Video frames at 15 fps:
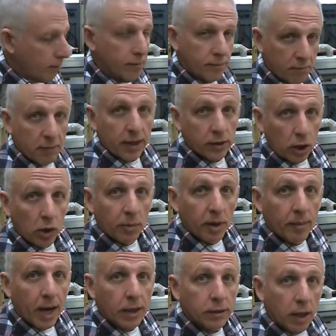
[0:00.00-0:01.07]
that's aluminum
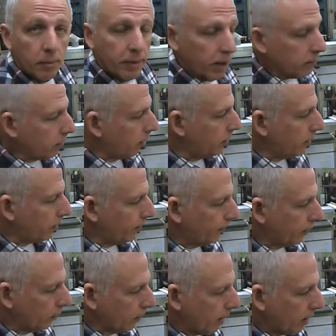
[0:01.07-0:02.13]
oxide belt on there,
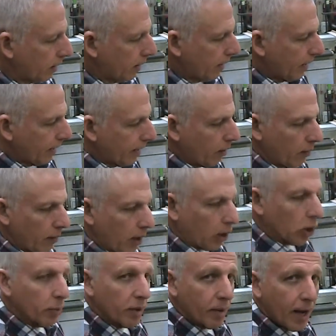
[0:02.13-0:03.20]
okay? Now,
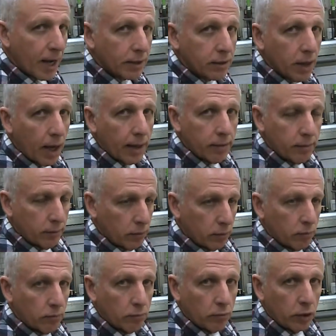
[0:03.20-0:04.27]
aluminum oxide,
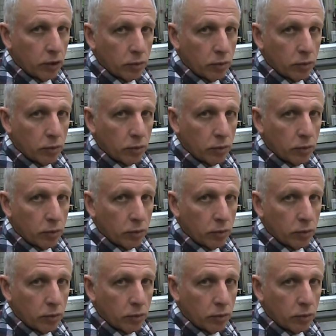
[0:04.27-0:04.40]
when you